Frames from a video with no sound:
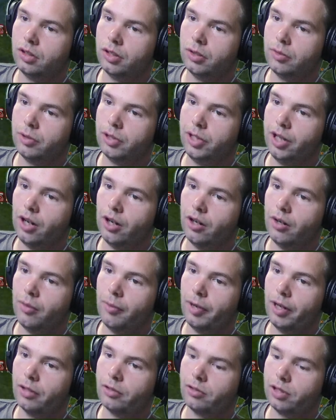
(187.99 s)
We are
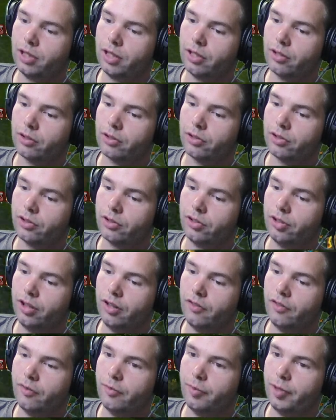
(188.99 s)
about to get our
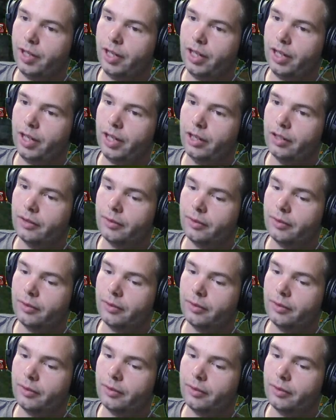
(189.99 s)
stuff back.